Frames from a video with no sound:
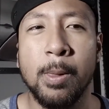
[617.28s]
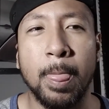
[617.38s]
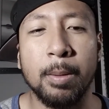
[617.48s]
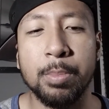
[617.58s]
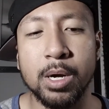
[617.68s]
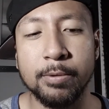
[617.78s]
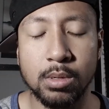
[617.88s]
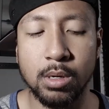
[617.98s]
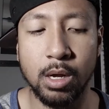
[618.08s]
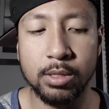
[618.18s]
But
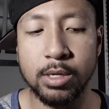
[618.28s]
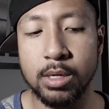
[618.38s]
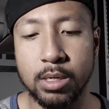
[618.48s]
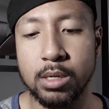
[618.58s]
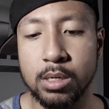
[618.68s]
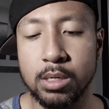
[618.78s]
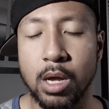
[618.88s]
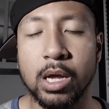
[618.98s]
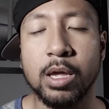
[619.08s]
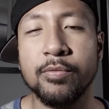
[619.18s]
I think
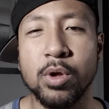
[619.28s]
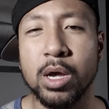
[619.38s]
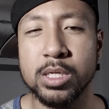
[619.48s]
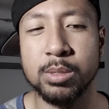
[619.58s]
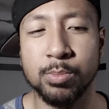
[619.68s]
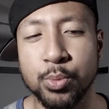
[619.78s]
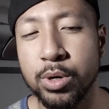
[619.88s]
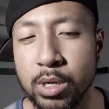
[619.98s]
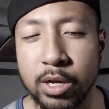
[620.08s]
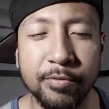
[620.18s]
I give you guys some pretty
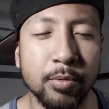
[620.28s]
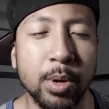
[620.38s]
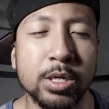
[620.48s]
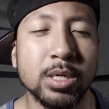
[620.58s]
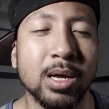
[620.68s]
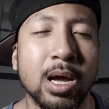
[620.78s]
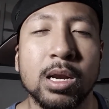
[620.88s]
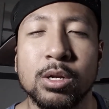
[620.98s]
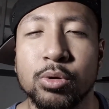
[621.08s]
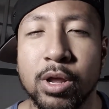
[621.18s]
good information. I kind
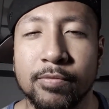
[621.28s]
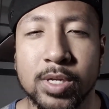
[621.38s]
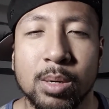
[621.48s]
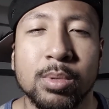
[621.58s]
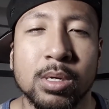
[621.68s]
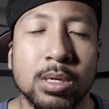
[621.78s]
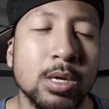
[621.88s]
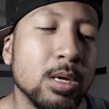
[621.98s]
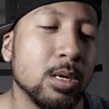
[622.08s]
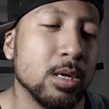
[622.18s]
of don't have time to
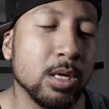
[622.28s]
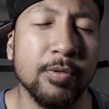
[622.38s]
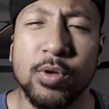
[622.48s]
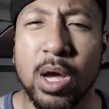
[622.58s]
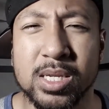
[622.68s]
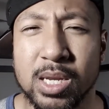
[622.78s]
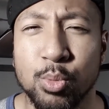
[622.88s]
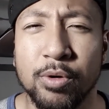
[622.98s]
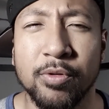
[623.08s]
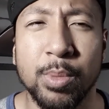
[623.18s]
give you guys any
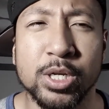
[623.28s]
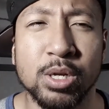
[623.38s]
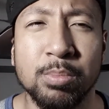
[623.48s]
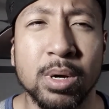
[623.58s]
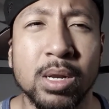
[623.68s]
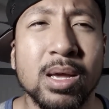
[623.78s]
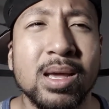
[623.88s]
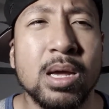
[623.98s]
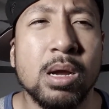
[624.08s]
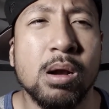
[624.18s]
more information, but
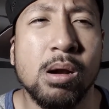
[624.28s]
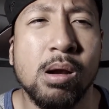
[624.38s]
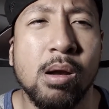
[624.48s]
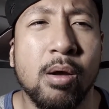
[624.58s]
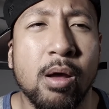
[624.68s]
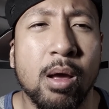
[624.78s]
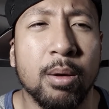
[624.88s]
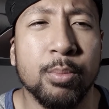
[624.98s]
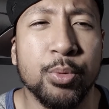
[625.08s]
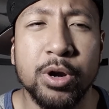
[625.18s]

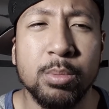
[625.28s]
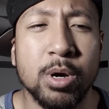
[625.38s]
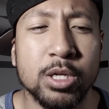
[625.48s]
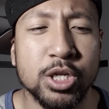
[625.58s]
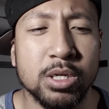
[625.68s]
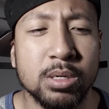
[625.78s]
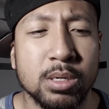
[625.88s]
pretty much